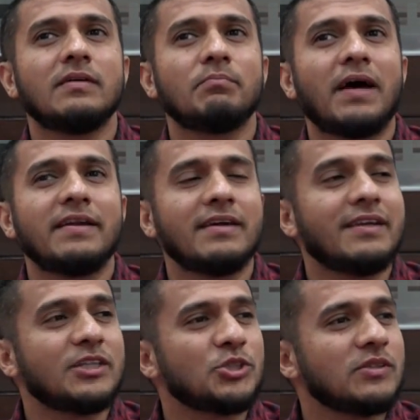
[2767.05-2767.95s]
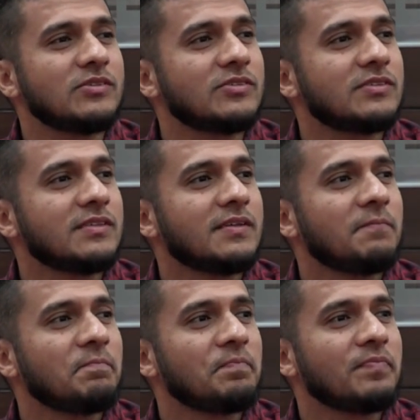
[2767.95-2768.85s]
bad addictions
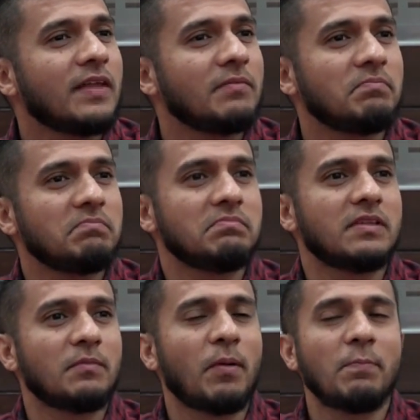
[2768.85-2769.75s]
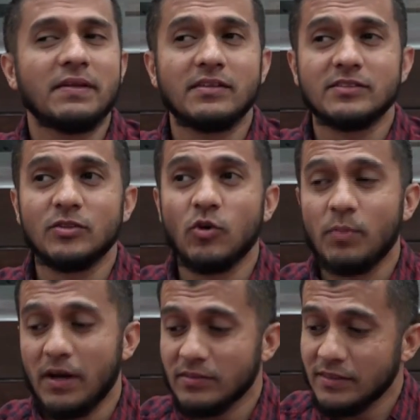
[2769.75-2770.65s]
that the public doesn't know
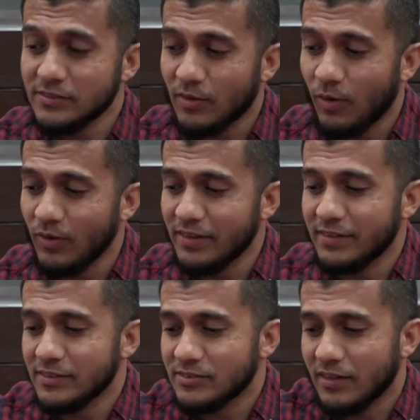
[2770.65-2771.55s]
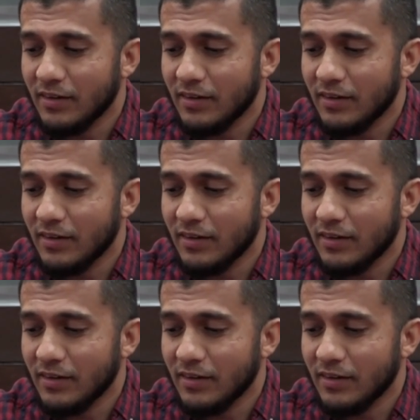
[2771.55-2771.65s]
about, these are all in the inside.